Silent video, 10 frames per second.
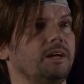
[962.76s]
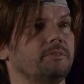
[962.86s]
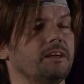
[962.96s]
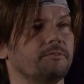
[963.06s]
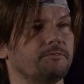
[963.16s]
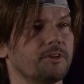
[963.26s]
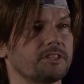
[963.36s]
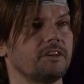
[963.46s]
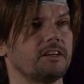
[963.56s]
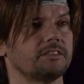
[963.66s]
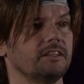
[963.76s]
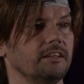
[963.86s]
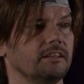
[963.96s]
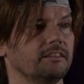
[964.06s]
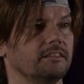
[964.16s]
when I first saw a
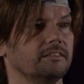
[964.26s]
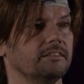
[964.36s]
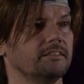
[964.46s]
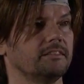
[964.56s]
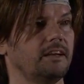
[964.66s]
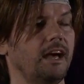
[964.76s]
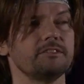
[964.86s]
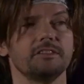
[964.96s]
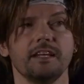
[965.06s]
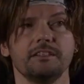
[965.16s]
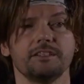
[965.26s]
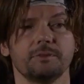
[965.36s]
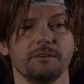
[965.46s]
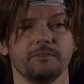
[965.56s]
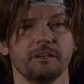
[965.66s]
city. I was 19,
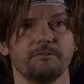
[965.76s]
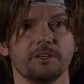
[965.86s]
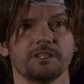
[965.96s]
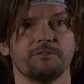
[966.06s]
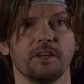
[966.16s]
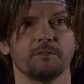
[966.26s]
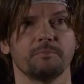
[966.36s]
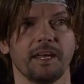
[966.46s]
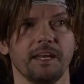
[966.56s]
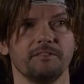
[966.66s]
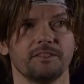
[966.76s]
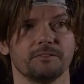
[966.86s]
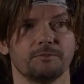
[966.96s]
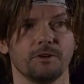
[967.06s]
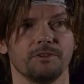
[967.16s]
20 when I first felt paved
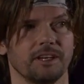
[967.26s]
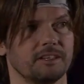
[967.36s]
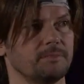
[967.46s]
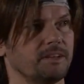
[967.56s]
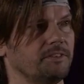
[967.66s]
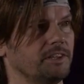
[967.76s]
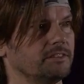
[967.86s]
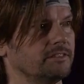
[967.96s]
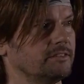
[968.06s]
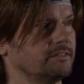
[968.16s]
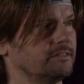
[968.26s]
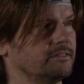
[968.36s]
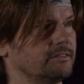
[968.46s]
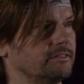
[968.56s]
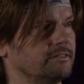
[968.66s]
road under my feet.
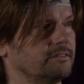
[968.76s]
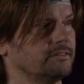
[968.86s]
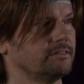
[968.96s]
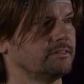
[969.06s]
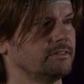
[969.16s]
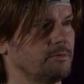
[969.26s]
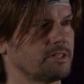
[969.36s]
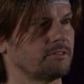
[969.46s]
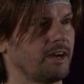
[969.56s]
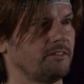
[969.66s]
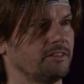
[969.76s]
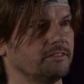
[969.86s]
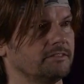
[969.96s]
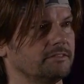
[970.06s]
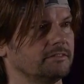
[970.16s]
That wasn't gravel.
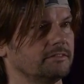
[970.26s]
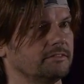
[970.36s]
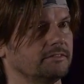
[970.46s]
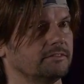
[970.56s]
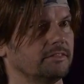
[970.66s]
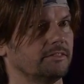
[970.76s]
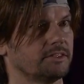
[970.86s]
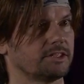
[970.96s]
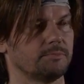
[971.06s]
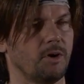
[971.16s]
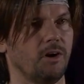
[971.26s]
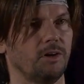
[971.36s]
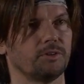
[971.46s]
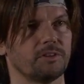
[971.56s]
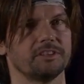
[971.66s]
Small
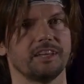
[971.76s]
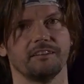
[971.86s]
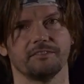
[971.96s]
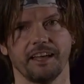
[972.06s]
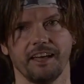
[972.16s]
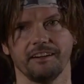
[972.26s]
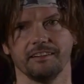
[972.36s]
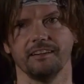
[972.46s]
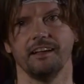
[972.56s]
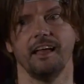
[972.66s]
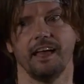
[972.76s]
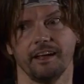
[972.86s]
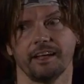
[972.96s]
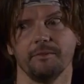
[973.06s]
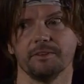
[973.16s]
northern town of Canada, and I
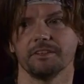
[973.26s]
came into